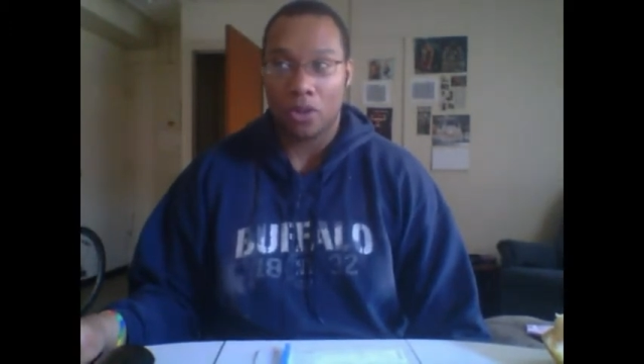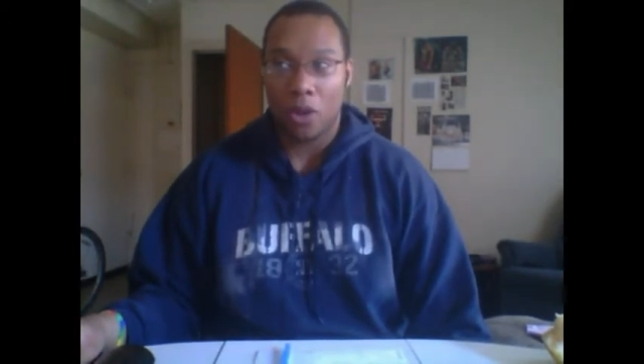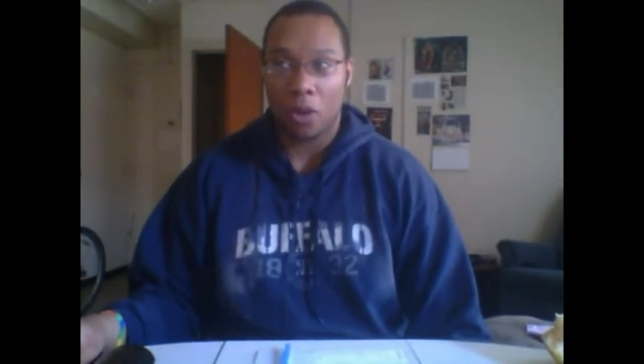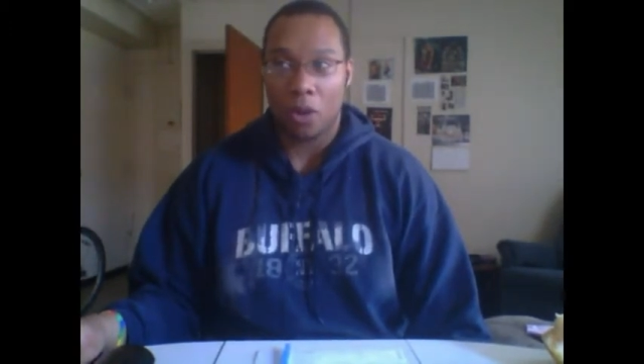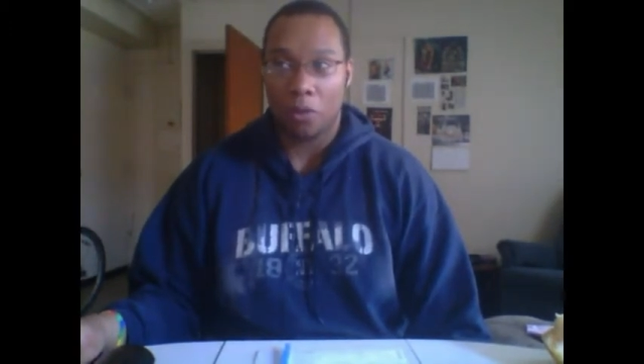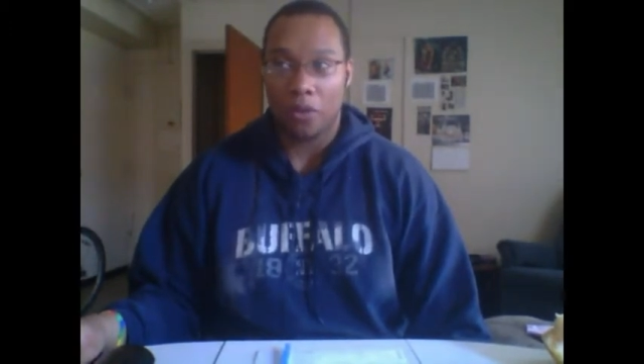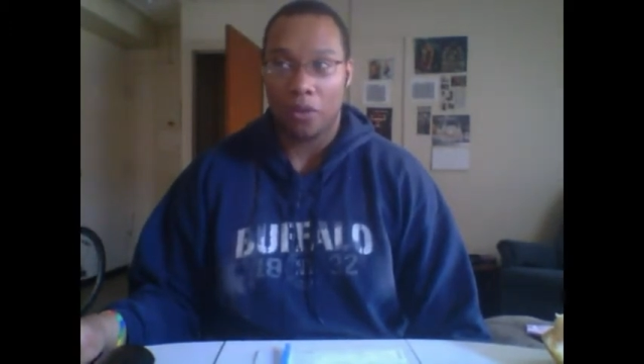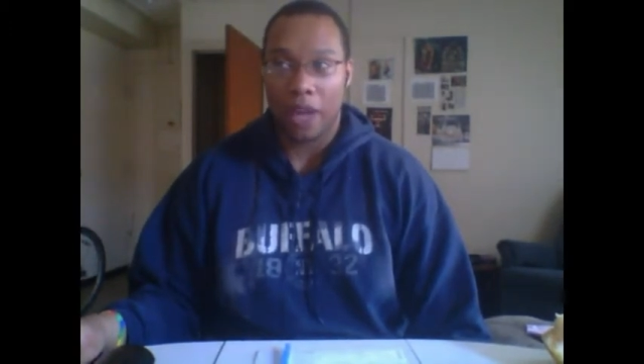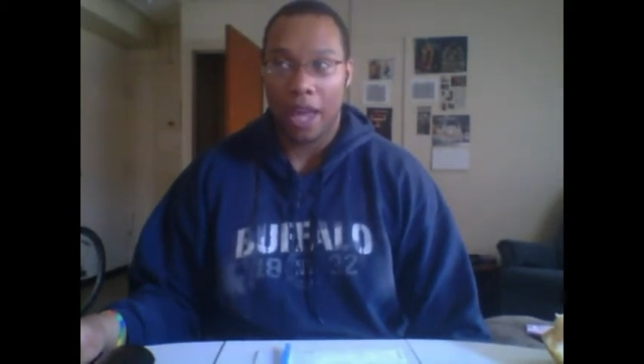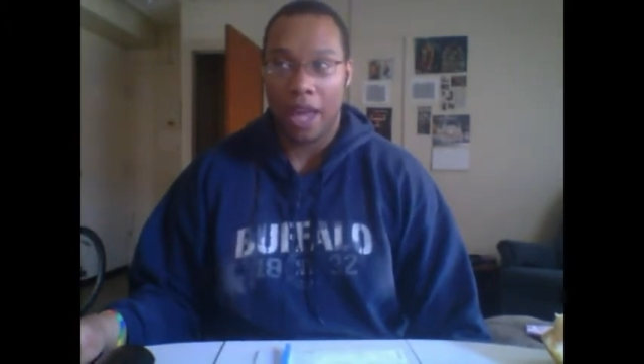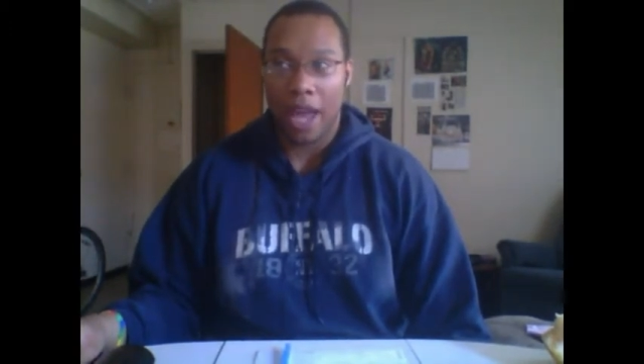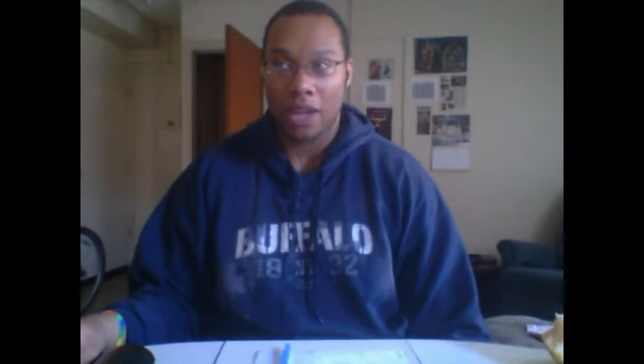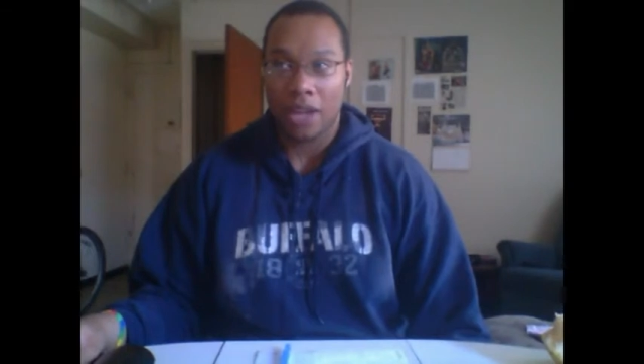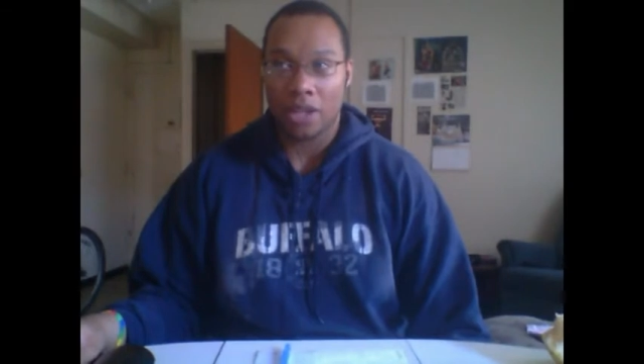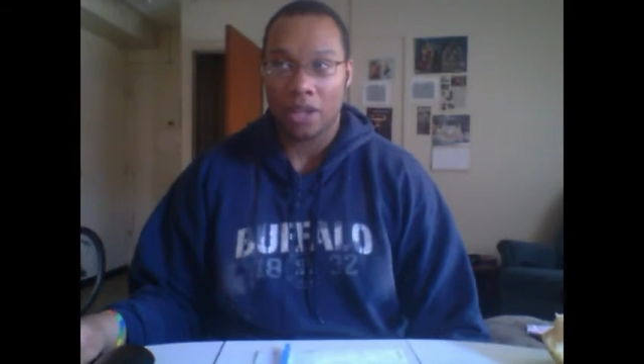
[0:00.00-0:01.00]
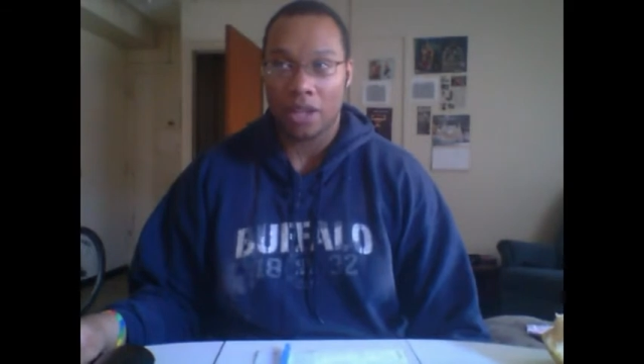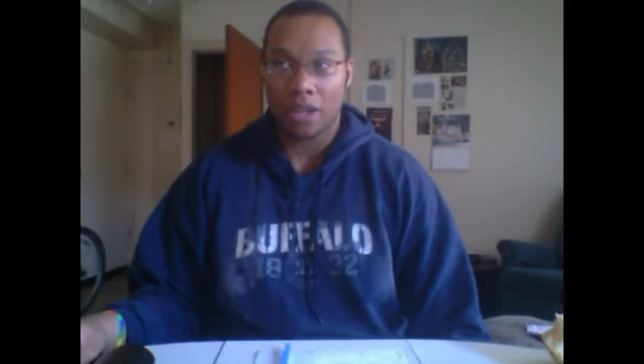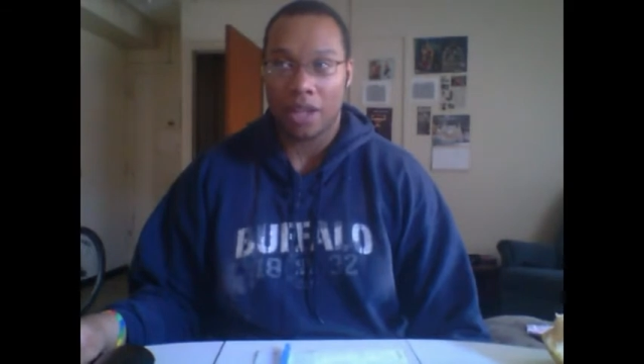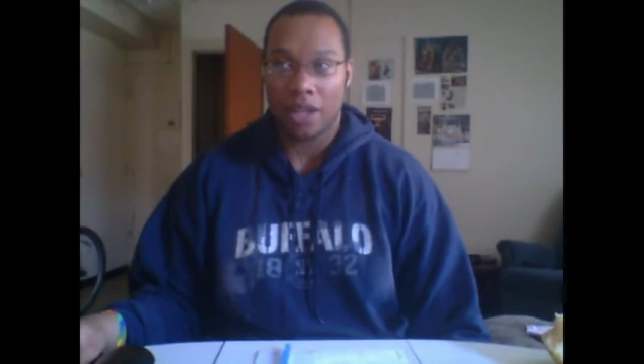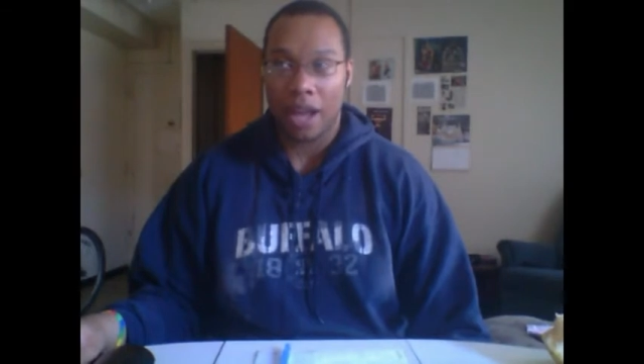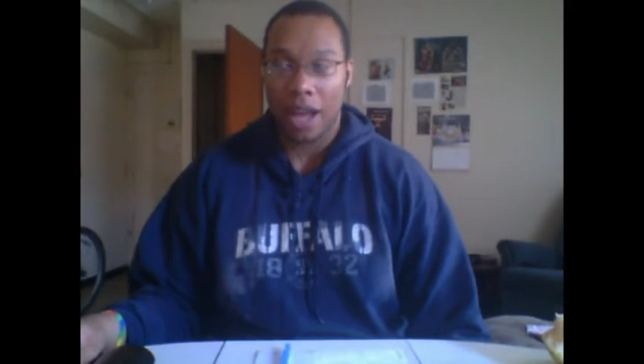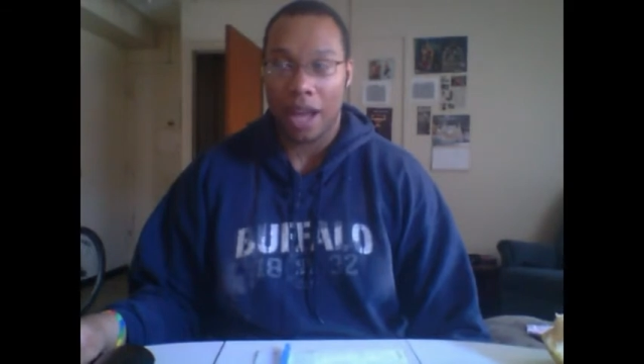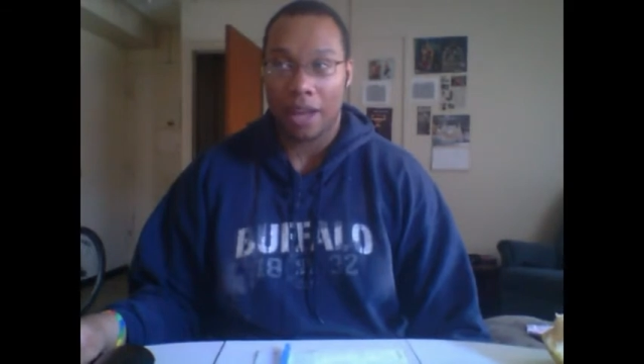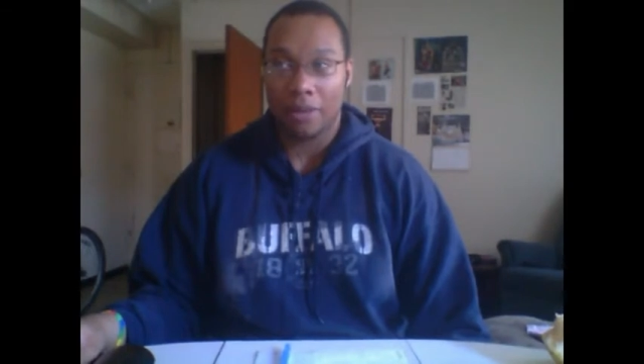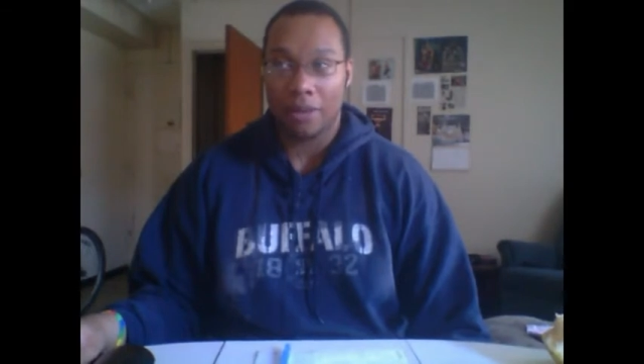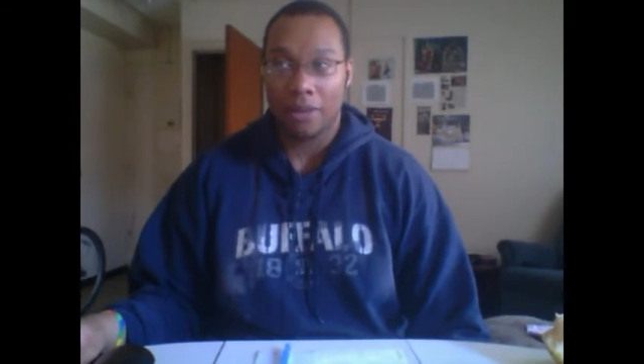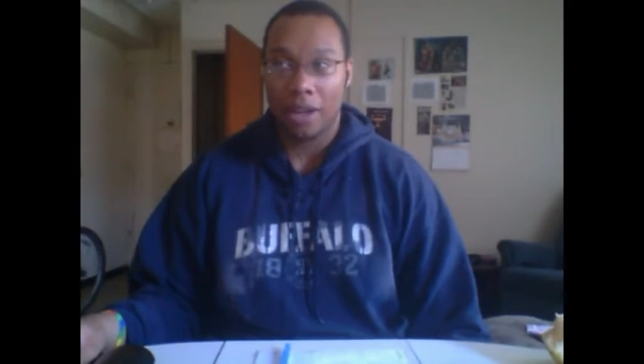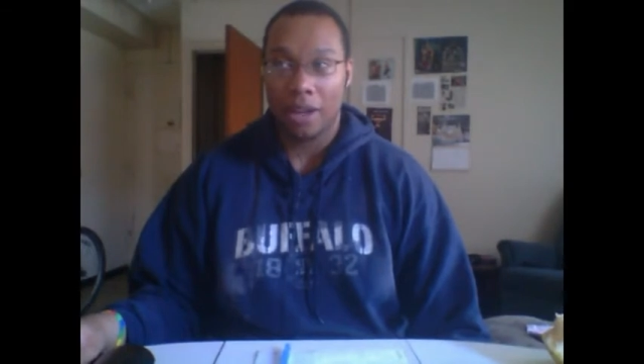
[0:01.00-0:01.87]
notable vacations that I can